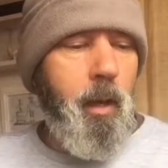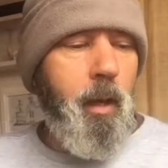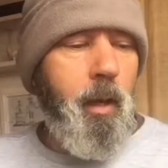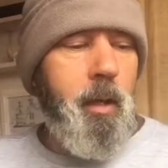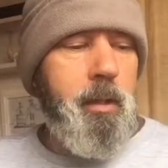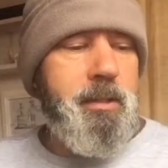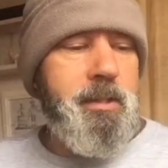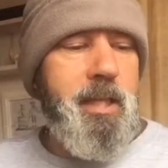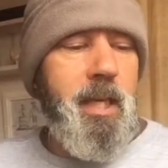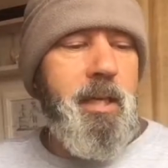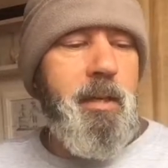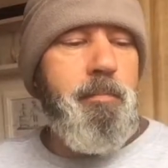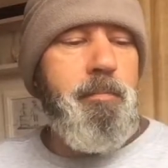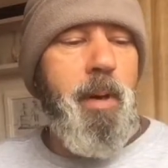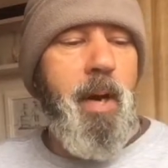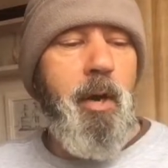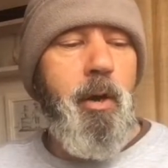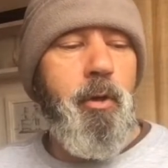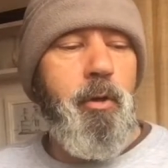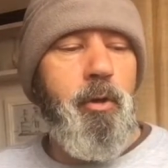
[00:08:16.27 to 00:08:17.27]
second
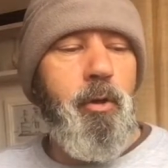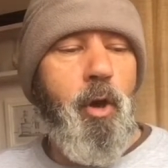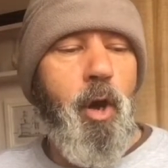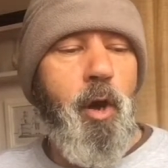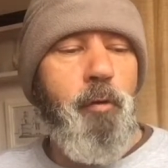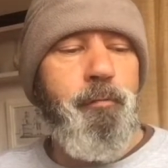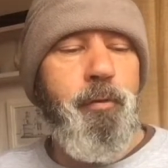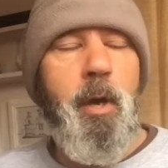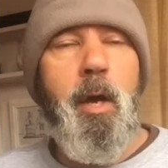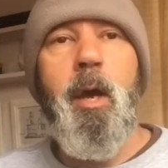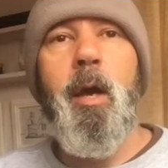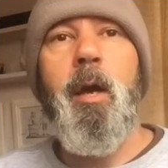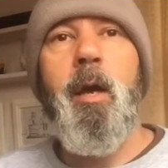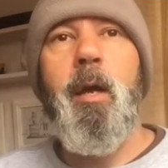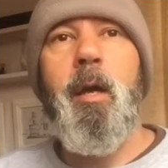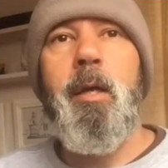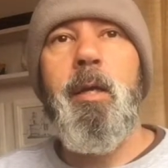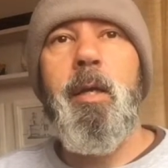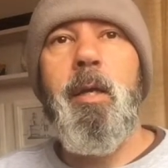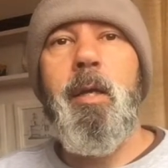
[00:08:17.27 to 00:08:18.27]
paragraph,
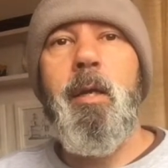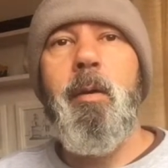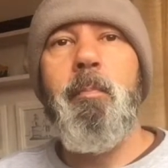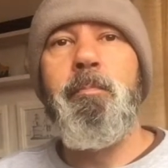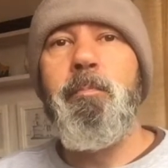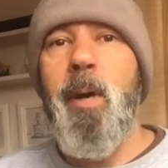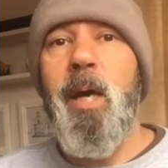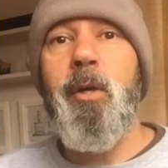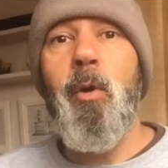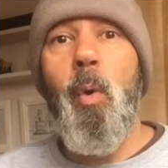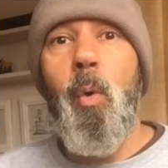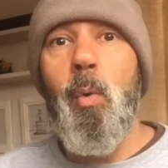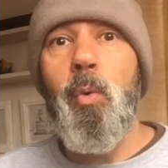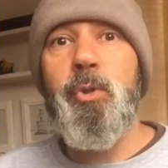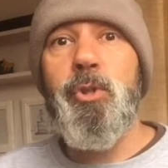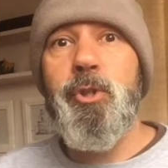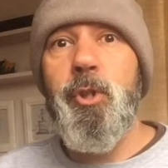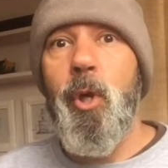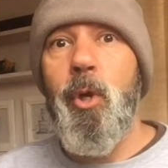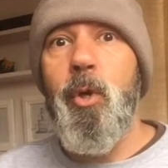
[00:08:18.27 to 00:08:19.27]
but
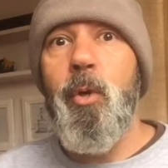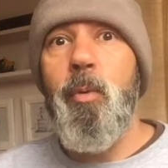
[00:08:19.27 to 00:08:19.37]
also